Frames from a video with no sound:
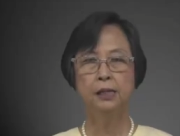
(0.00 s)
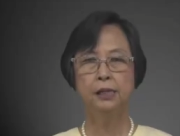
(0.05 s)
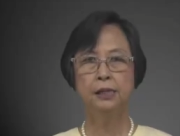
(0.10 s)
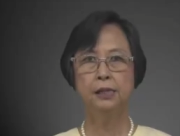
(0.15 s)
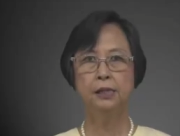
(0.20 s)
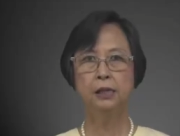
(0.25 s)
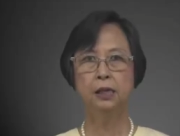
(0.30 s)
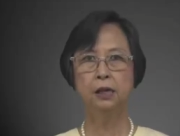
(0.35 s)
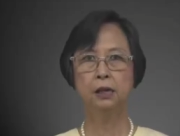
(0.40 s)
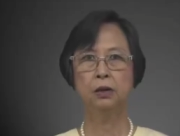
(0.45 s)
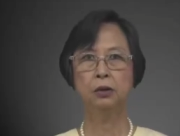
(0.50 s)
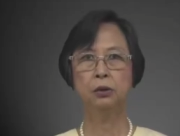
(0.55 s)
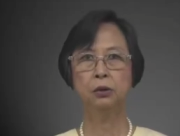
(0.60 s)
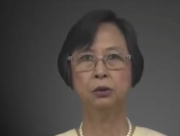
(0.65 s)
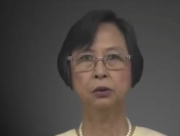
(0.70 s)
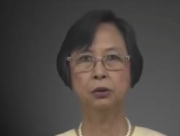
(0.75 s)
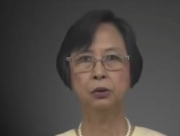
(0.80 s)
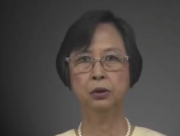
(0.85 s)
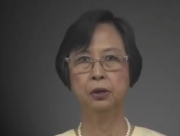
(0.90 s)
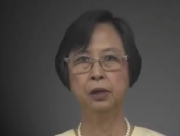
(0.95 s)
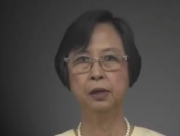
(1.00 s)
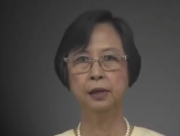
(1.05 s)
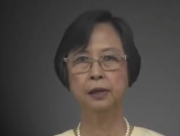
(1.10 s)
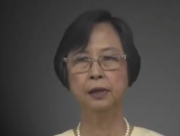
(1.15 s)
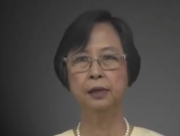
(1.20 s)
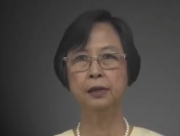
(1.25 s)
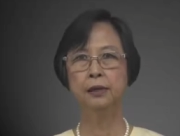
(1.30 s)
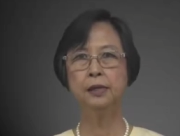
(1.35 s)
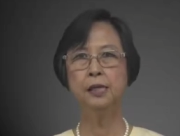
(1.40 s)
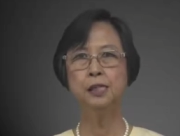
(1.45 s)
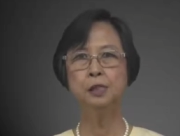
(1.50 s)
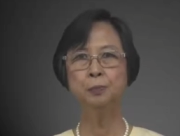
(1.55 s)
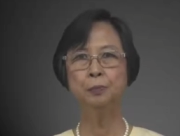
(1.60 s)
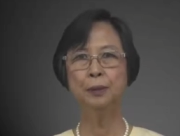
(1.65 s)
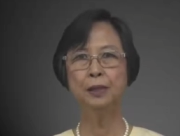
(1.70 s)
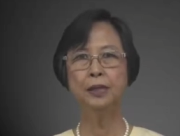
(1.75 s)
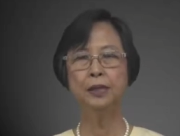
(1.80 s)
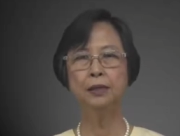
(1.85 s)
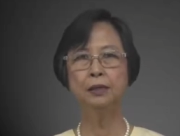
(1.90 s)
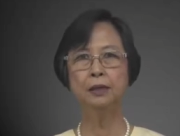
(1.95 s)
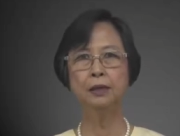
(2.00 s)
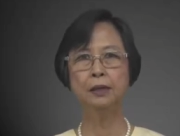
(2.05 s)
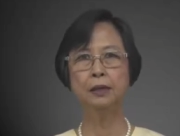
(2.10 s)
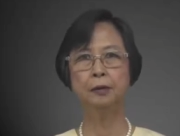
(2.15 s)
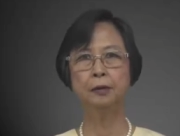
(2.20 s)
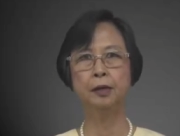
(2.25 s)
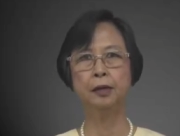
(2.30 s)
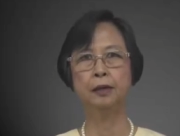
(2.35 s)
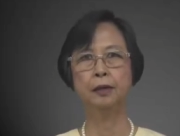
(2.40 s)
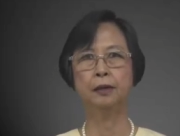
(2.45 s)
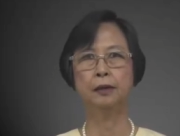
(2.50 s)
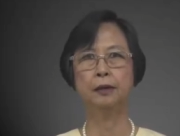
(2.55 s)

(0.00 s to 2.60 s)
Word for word: So in this particular